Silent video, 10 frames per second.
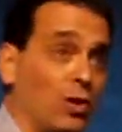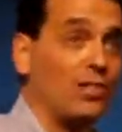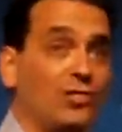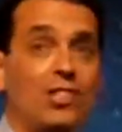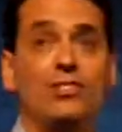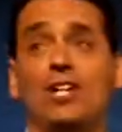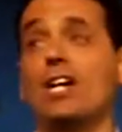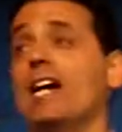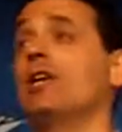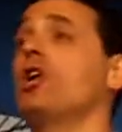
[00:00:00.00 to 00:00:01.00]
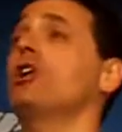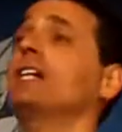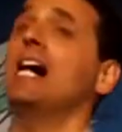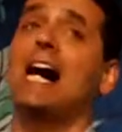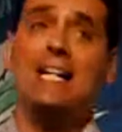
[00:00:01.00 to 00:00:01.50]
choices, and all
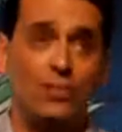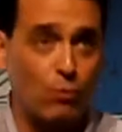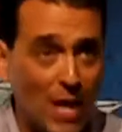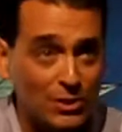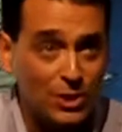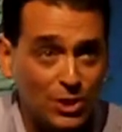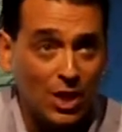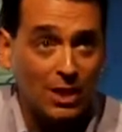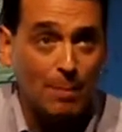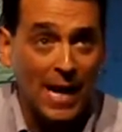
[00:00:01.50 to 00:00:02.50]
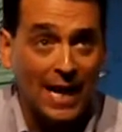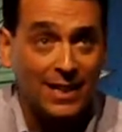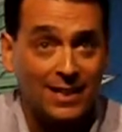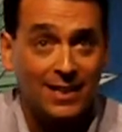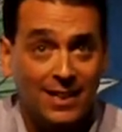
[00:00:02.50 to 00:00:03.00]
kinds of ways to talk back.
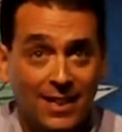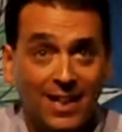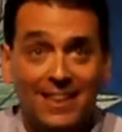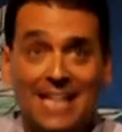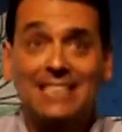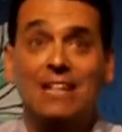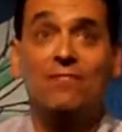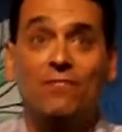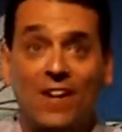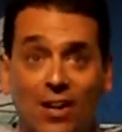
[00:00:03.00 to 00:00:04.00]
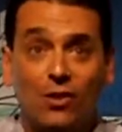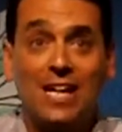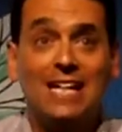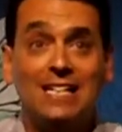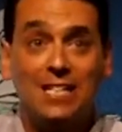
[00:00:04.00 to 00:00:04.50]
That's a
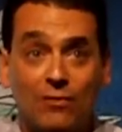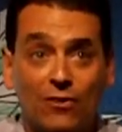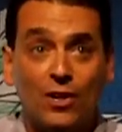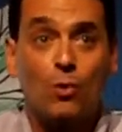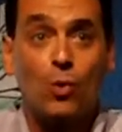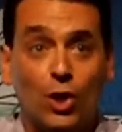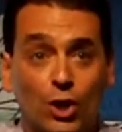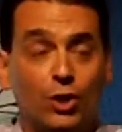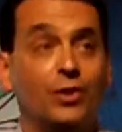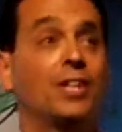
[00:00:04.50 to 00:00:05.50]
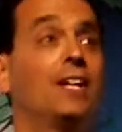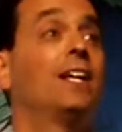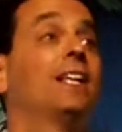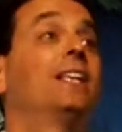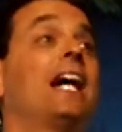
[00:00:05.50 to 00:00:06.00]
very different world.
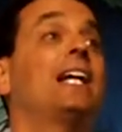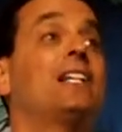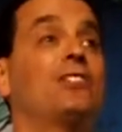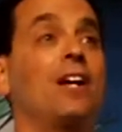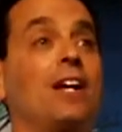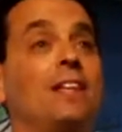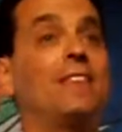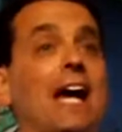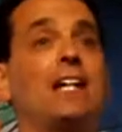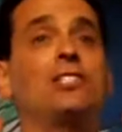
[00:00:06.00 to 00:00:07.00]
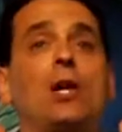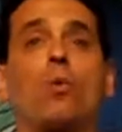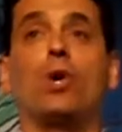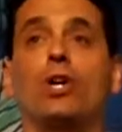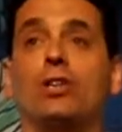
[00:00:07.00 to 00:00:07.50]
That is a
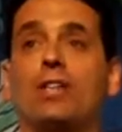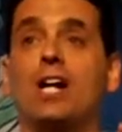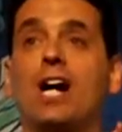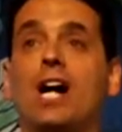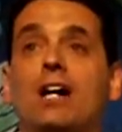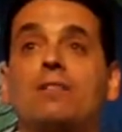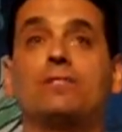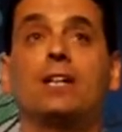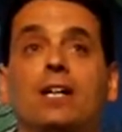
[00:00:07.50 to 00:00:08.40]
world of